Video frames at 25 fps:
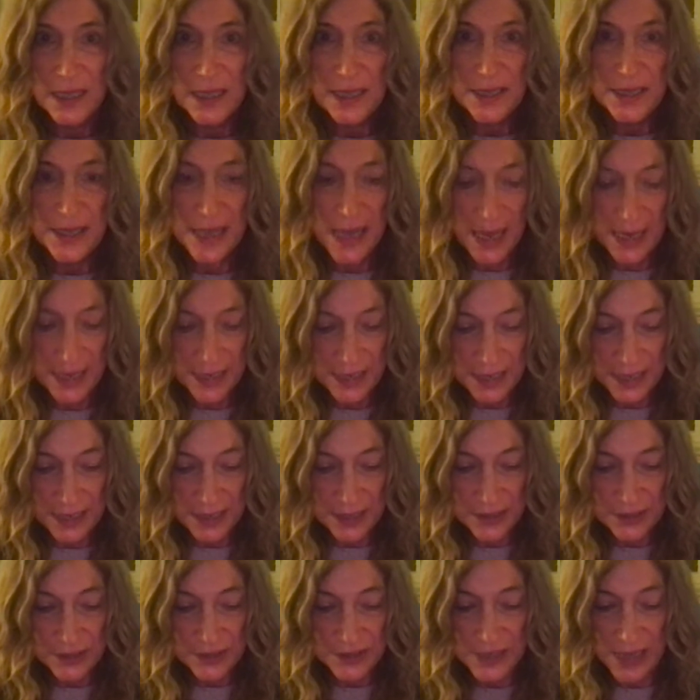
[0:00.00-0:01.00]
That
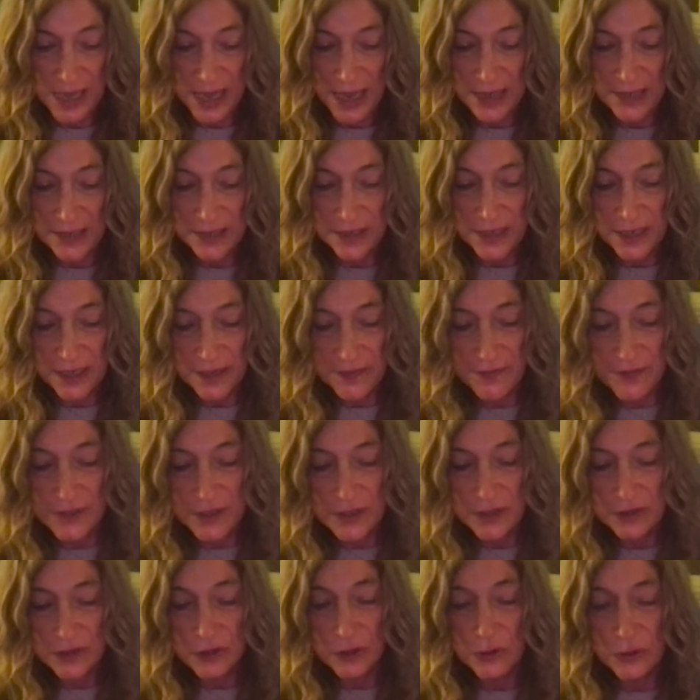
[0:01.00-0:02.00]
is, that
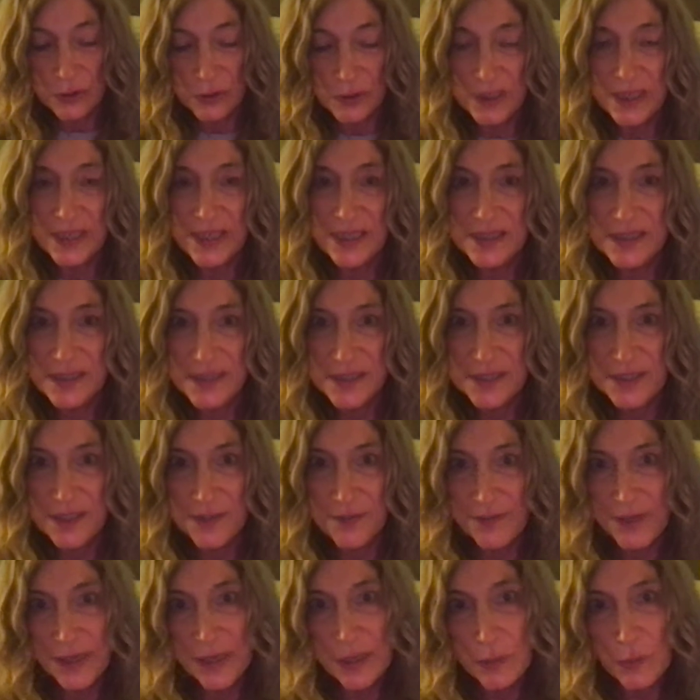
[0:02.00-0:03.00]
given two lists of
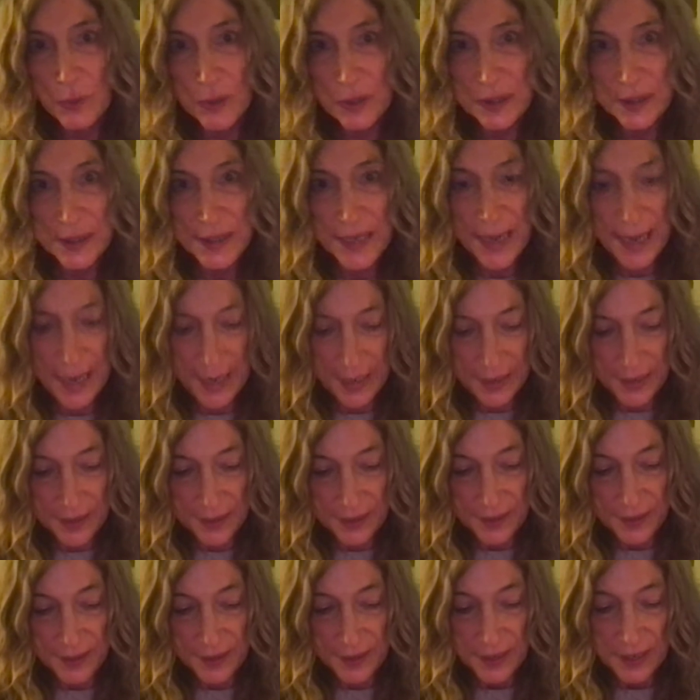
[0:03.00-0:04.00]
equal
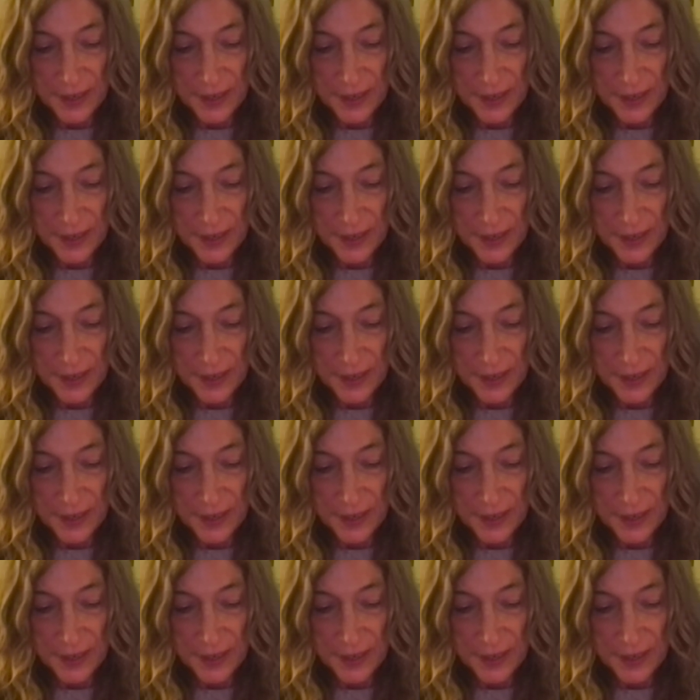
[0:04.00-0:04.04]
length,